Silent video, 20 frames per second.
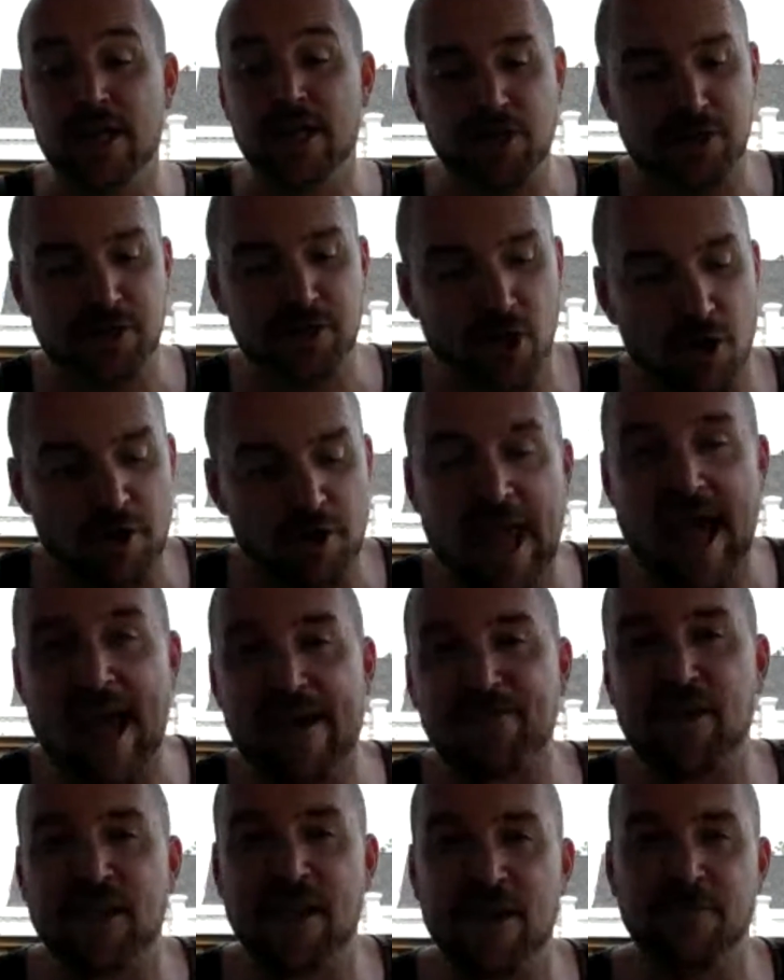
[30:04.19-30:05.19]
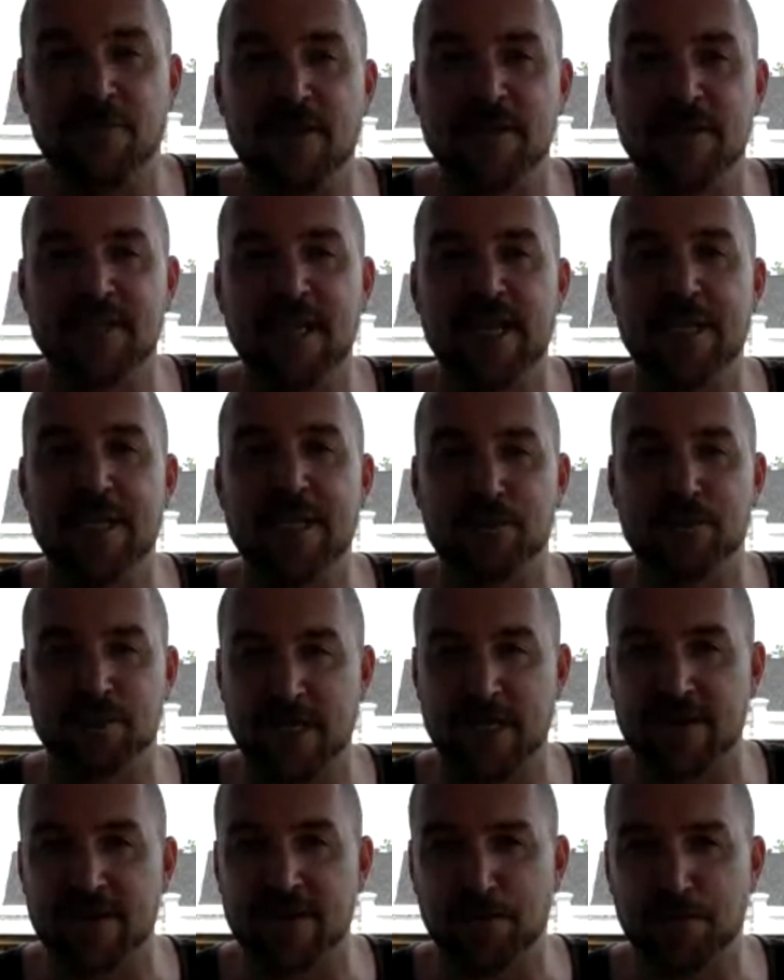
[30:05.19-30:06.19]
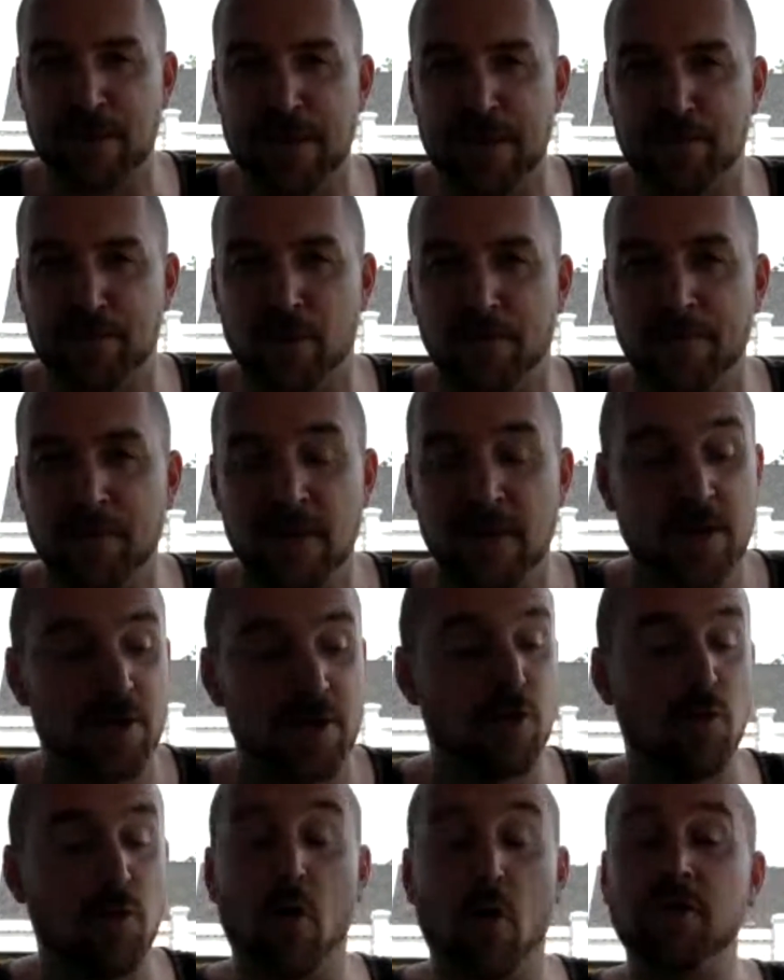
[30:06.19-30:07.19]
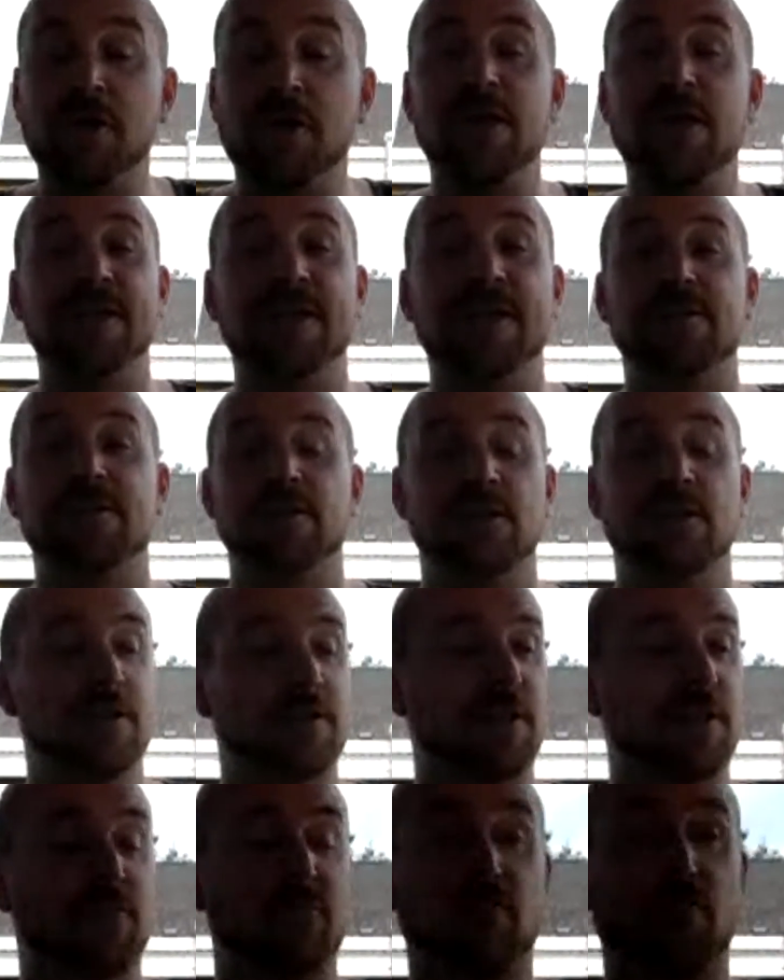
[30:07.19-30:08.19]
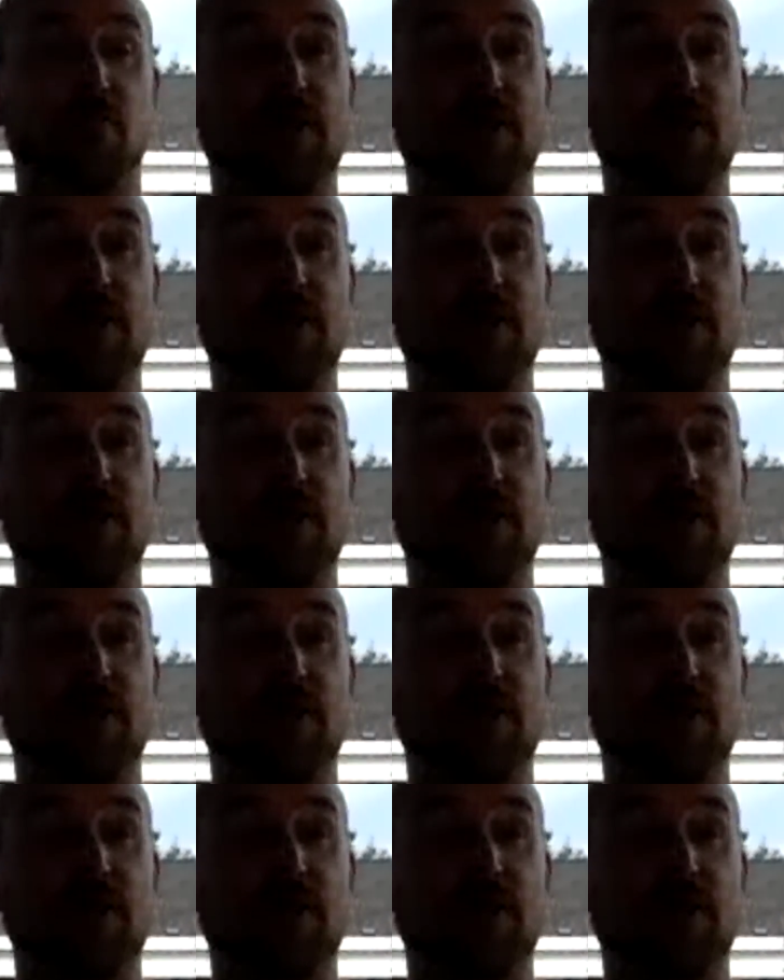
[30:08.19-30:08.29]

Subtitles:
You don't have to convince 80% of the people. You only need to